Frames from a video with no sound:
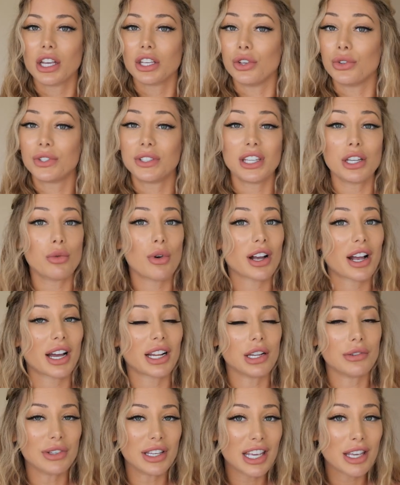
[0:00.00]
you see what
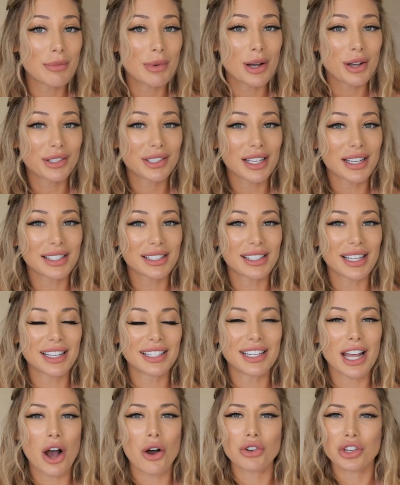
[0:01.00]
kind of emails they
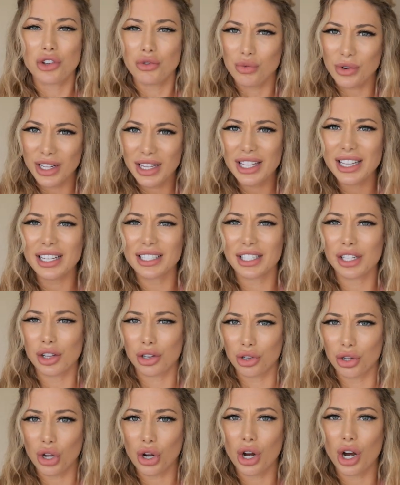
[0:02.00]
send out. You really get to
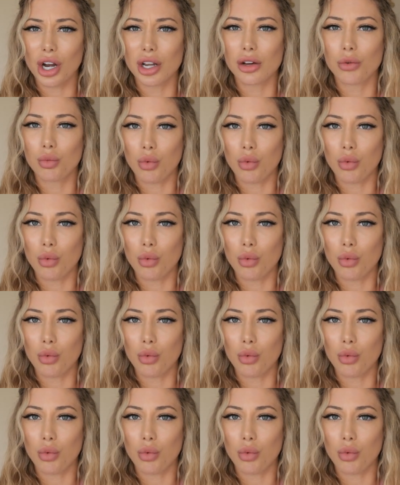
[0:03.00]
learn